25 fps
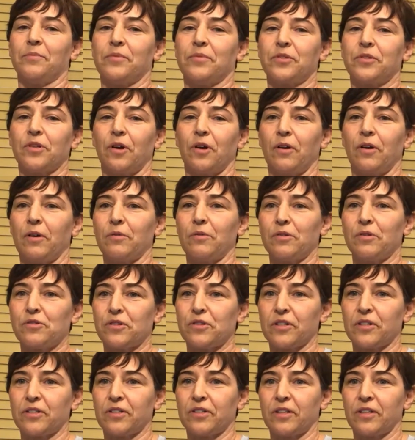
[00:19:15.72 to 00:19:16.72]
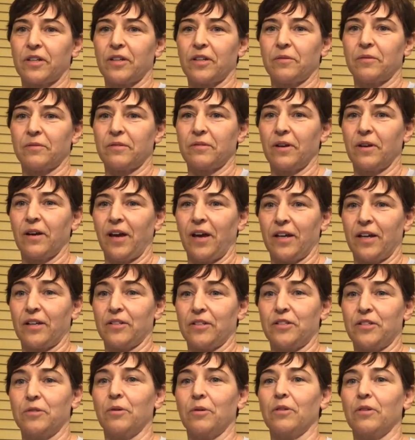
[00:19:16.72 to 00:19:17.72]
So it was just I could
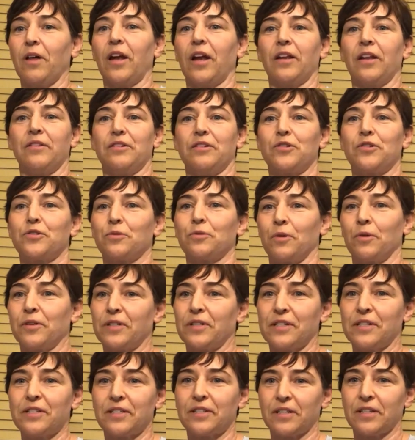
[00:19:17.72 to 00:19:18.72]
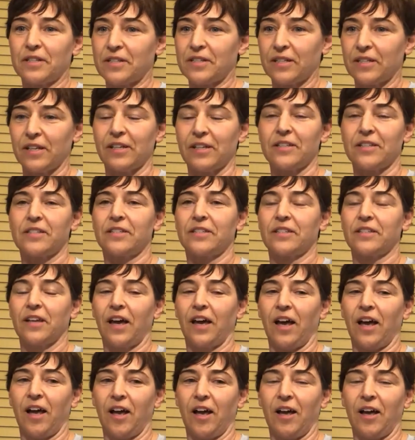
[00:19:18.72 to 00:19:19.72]
do a lot of these short distances.
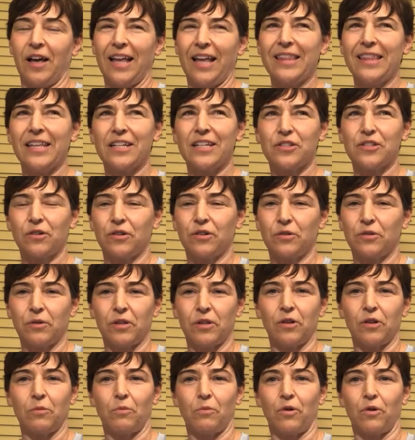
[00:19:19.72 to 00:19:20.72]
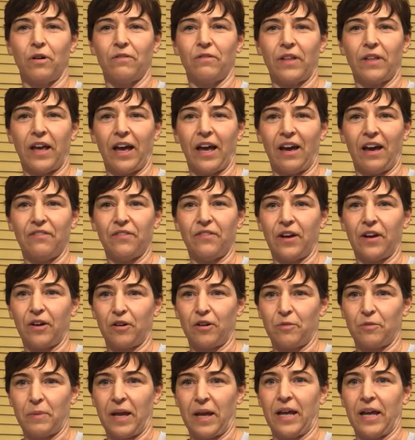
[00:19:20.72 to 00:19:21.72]
And then I started doing a little more of the half
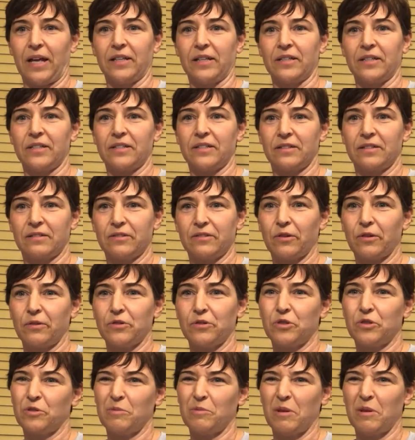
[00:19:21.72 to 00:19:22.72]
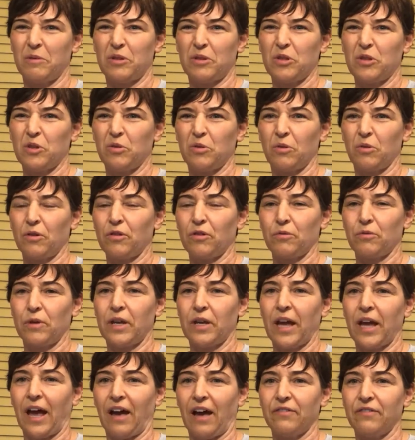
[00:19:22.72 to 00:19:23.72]
Ironmans. So I was doing maybe 2 or 3
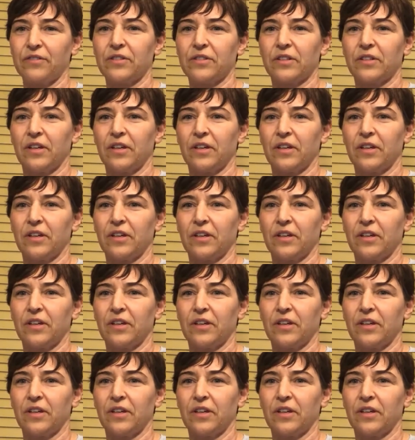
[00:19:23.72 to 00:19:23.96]
halves